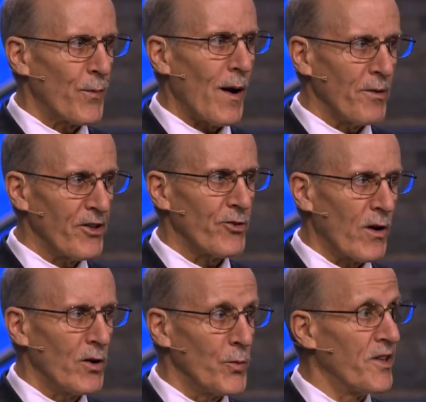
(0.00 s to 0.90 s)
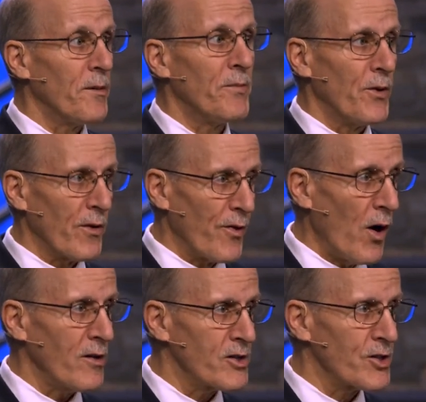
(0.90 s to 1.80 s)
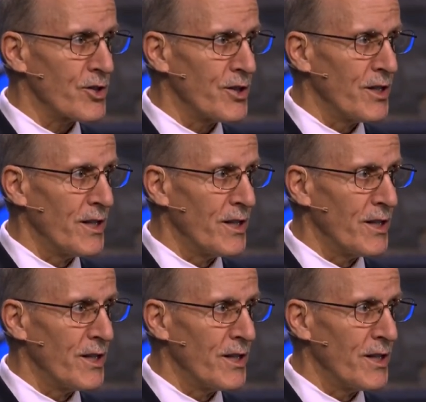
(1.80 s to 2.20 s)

probably struggled with impure thoughts.